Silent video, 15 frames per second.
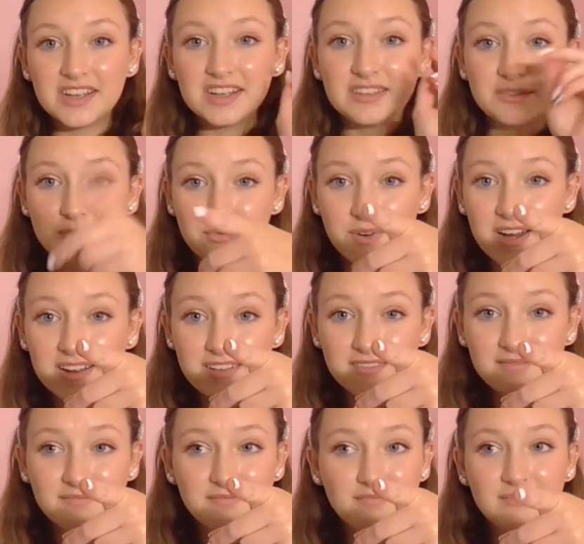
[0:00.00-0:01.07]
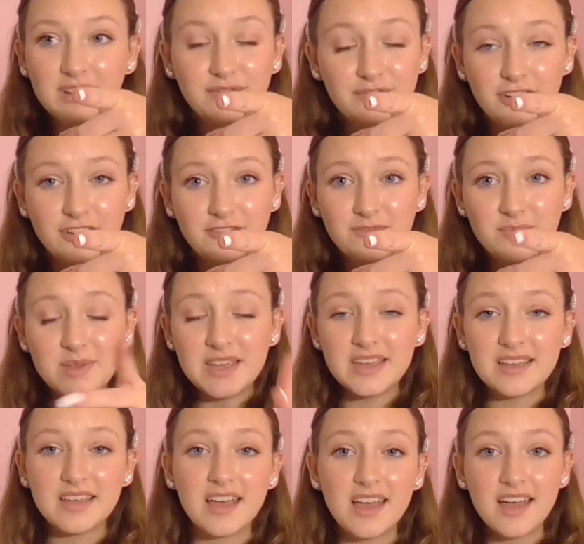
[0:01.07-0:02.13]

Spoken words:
is right in front of me.